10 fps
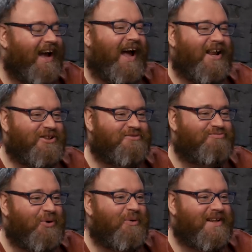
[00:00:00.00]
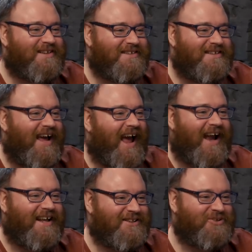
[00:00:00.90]
and it just ruins
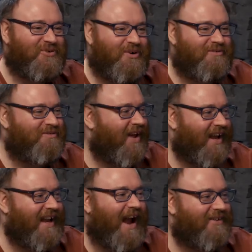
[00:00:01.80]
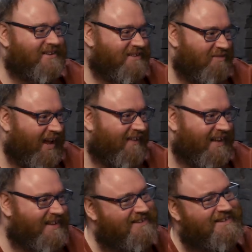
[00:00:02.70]
any sort of like yeah. narrative like
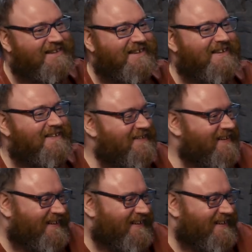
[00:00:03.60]
this. Exactly.